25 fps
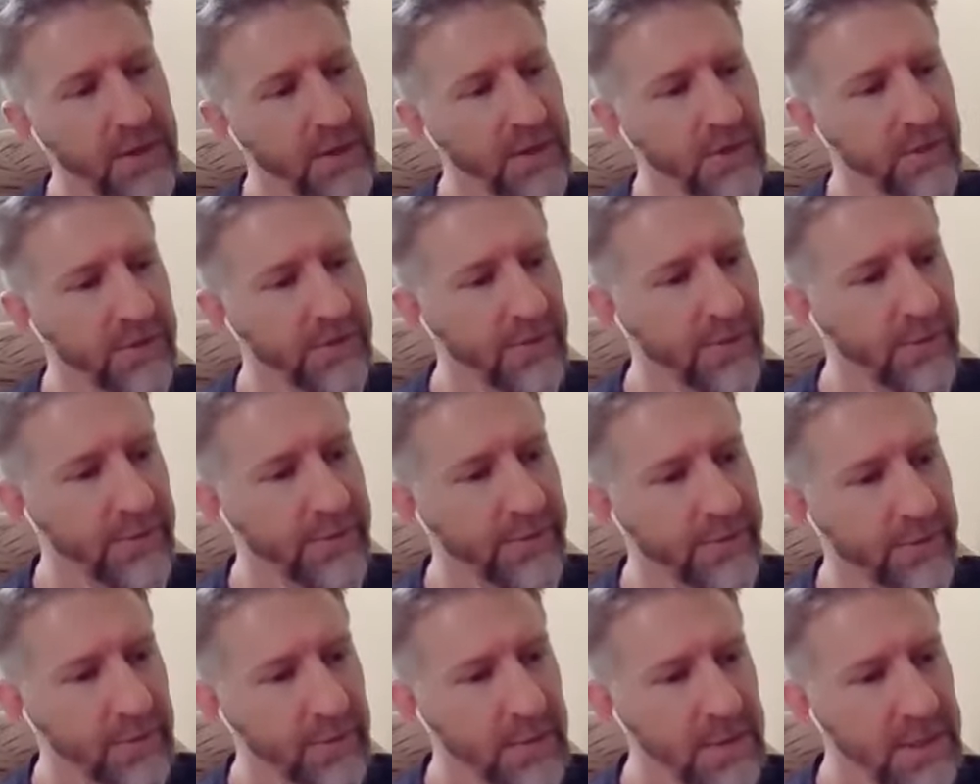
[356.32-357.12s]
so
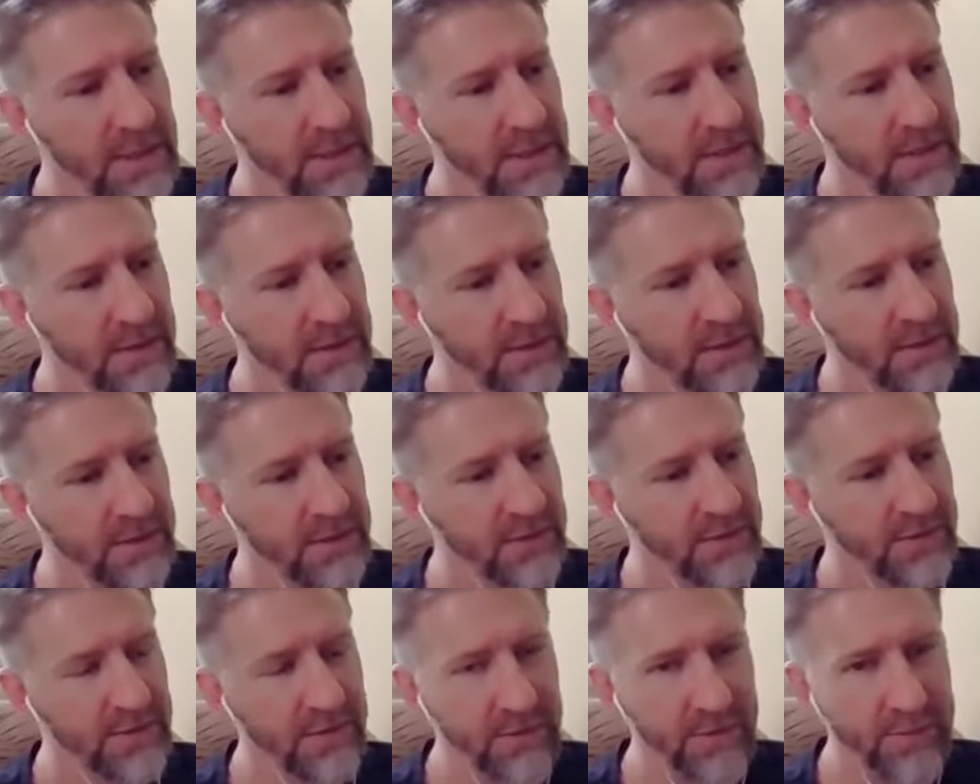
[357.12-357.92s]
for me it, it,
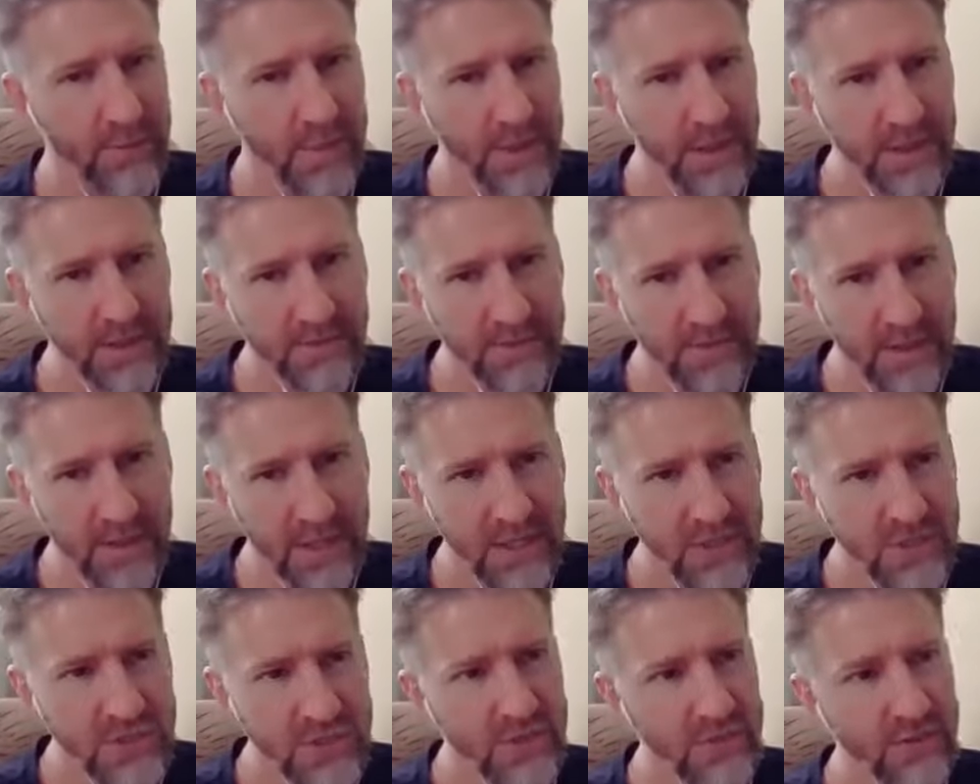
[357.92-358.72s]
there's
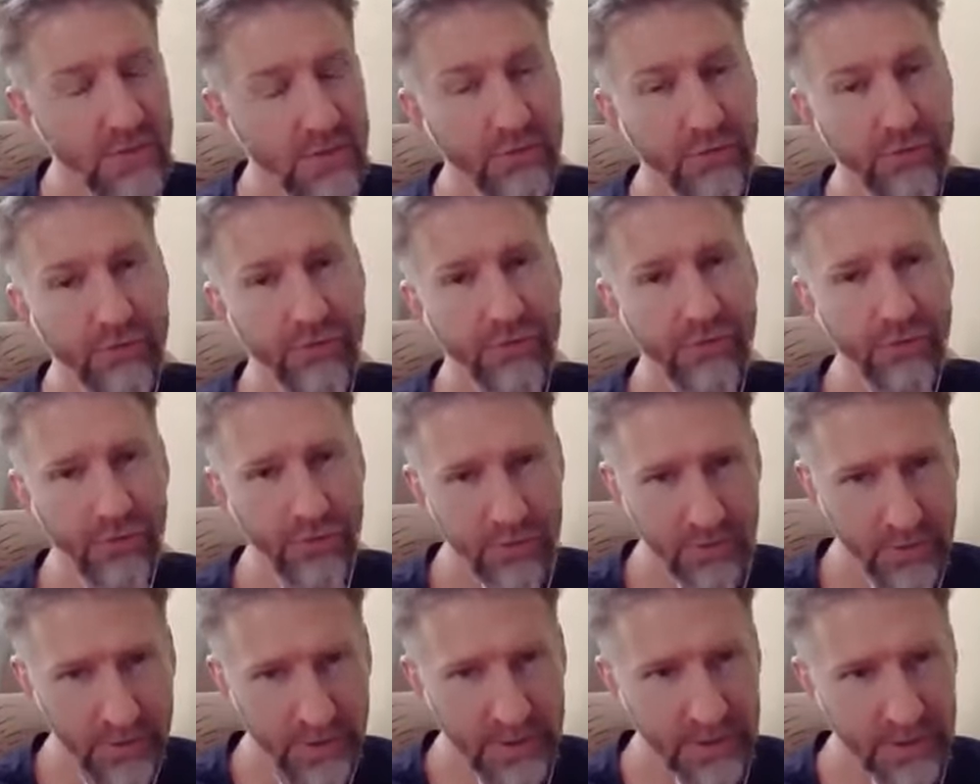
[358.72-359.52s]
meditation there's
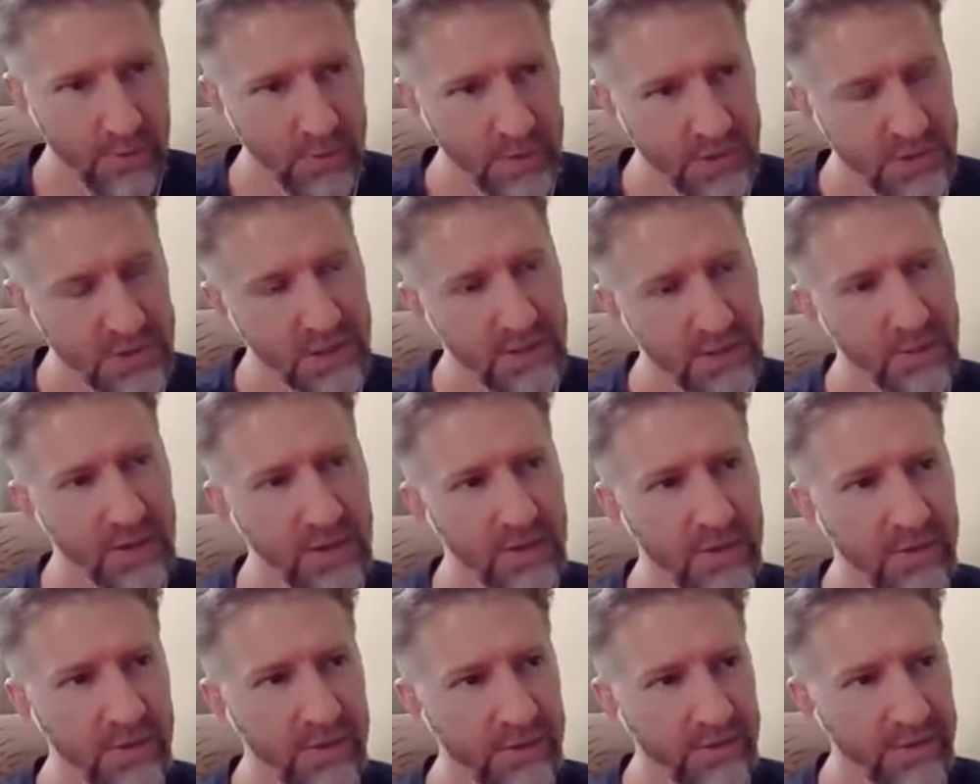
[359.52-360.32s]
journaling which i would
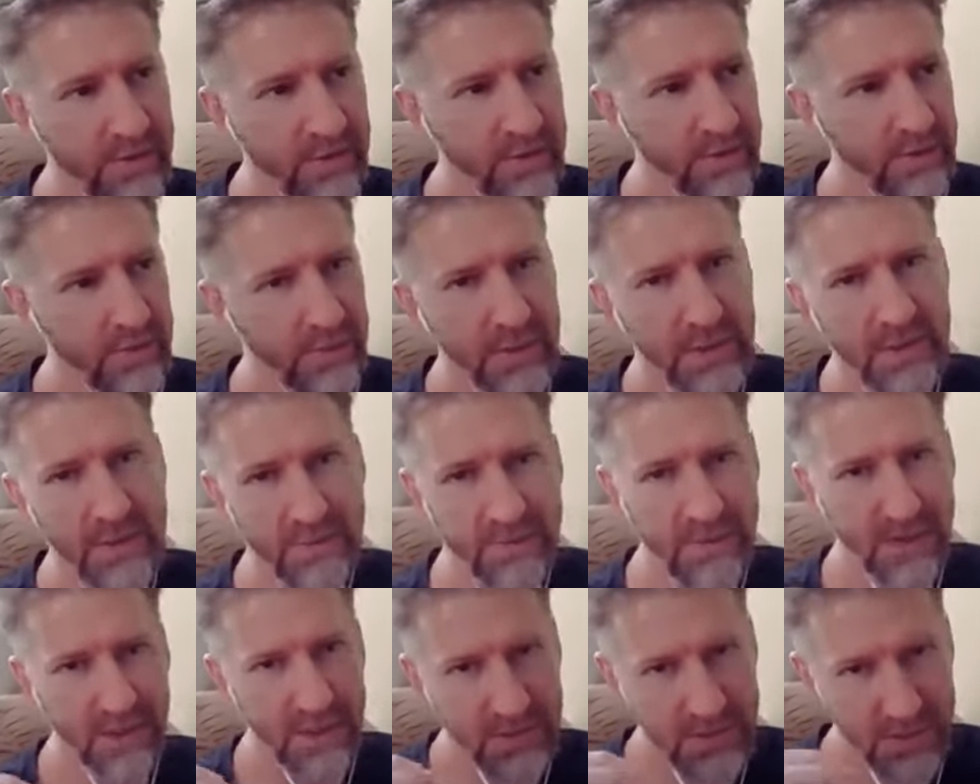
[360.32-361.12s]
consider
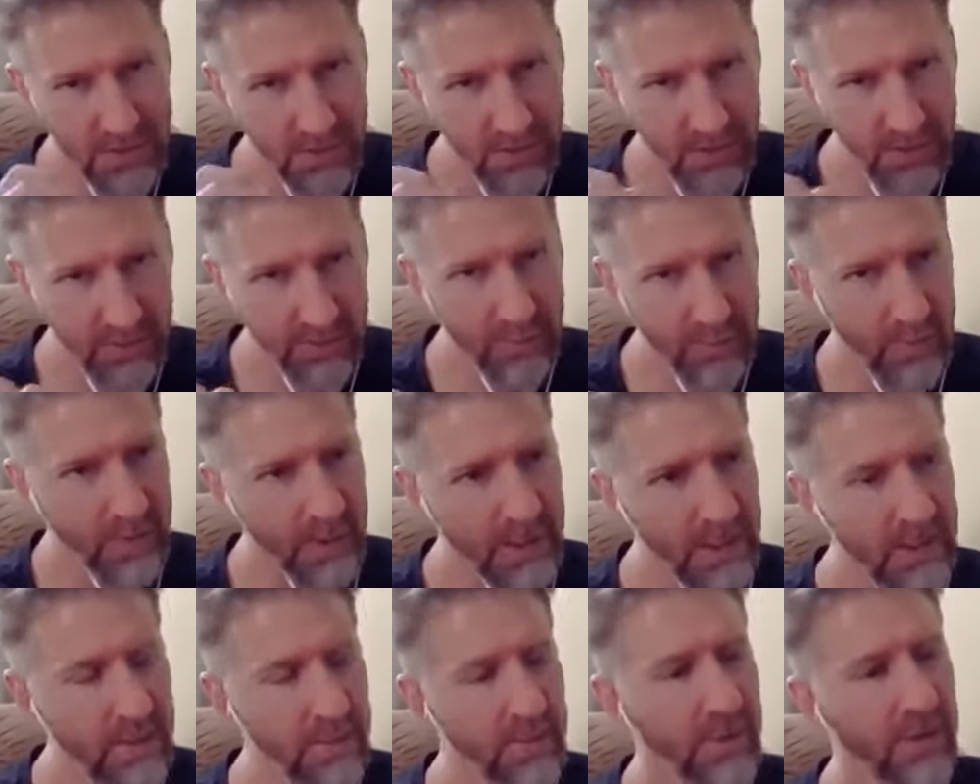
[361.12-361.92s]
meditation through
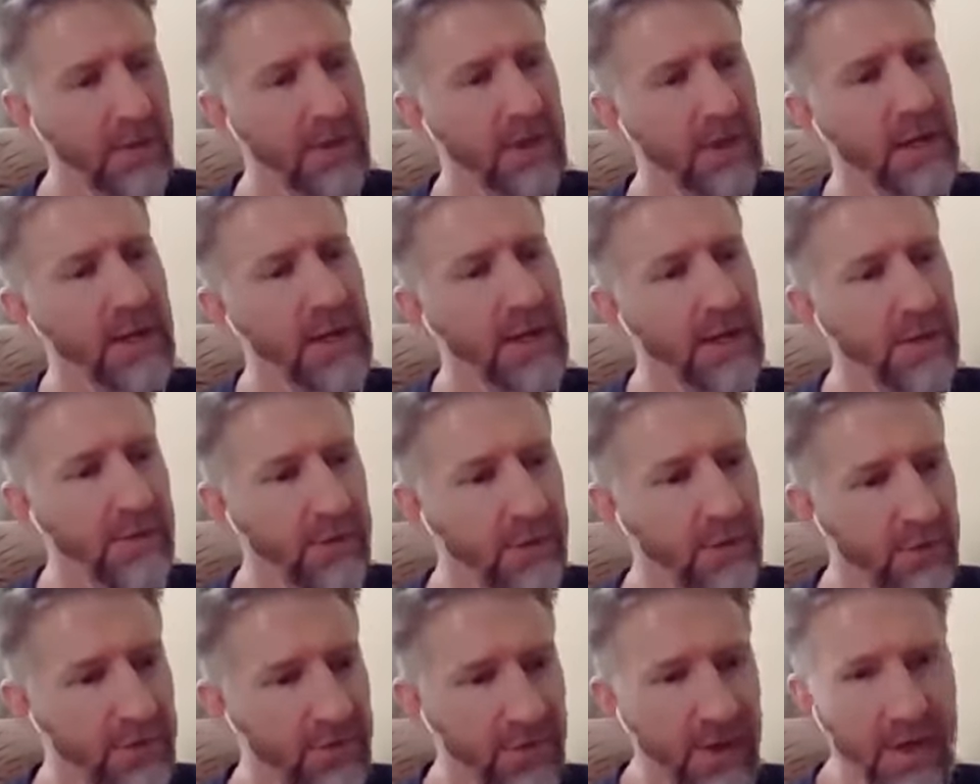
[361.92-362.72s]
paper mm-hmm.
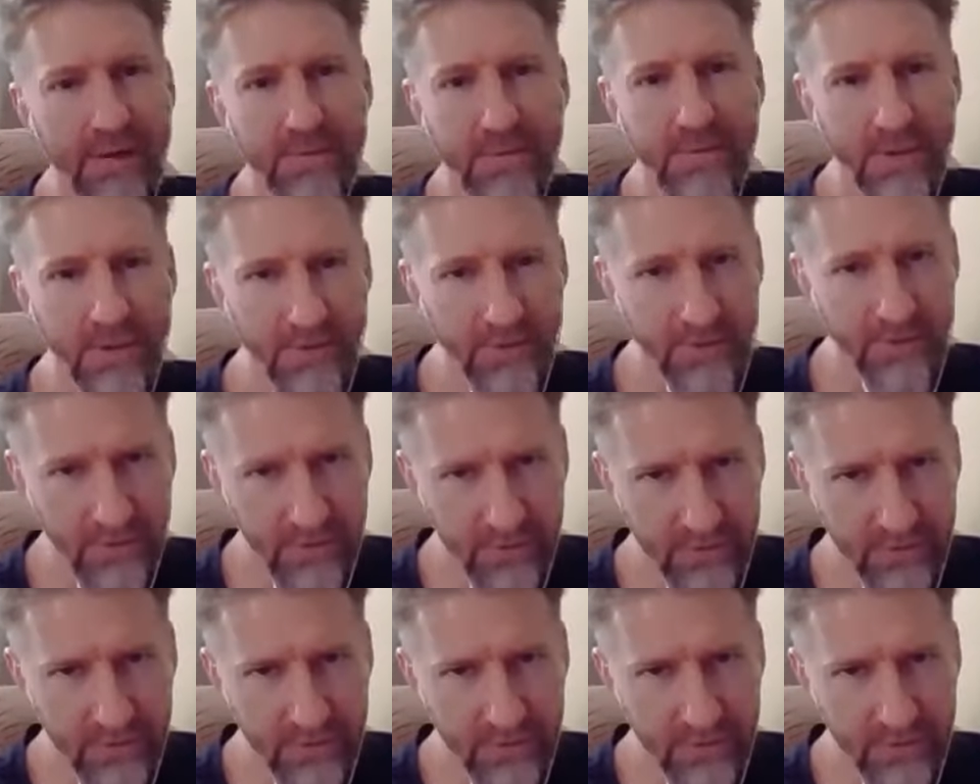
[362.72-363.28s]
there's obviously